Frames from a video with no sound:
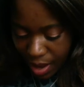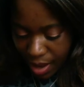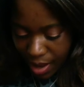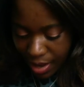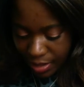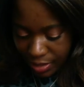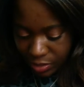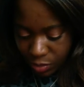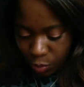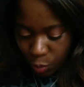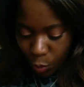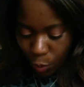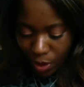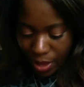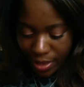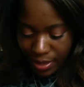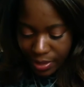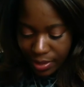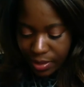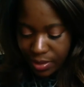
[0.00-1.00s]
as
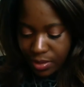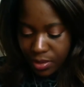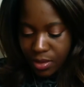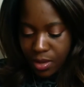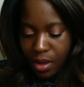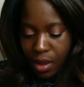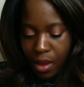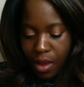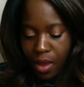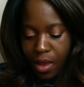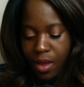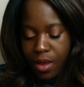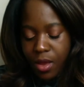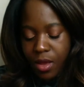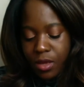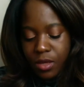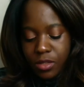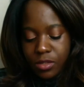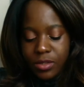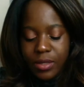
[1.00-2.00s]
well.
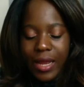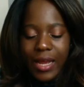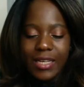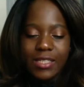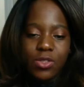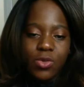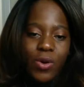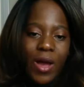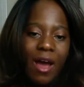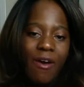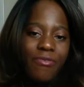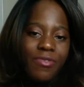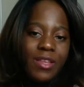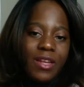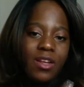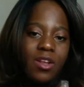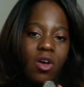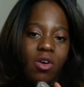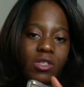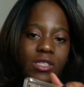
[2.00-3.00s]
So next we'll have
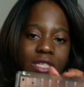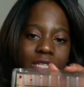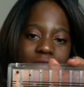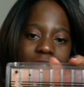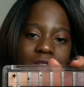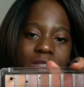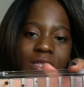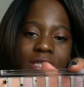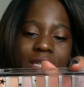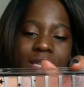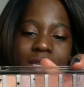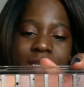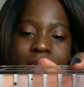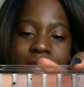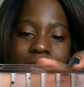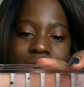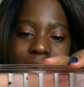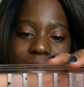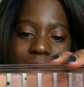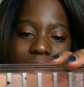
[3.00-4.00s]
the Lottie London
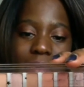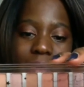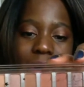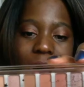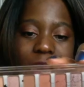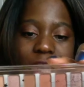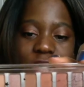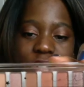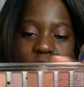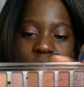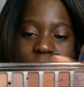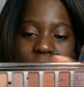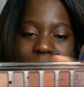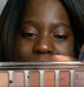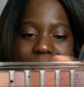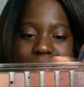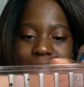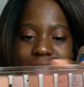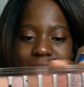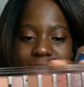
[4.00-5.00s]
eyeshadow
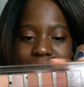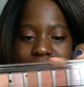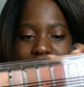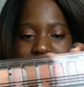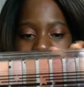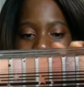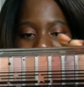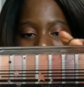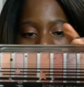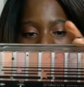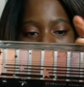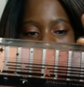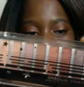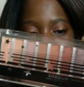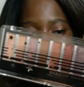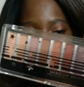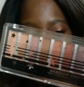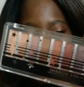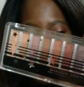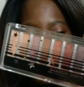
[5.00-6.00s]
palette.
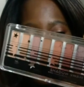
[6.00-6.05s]
This is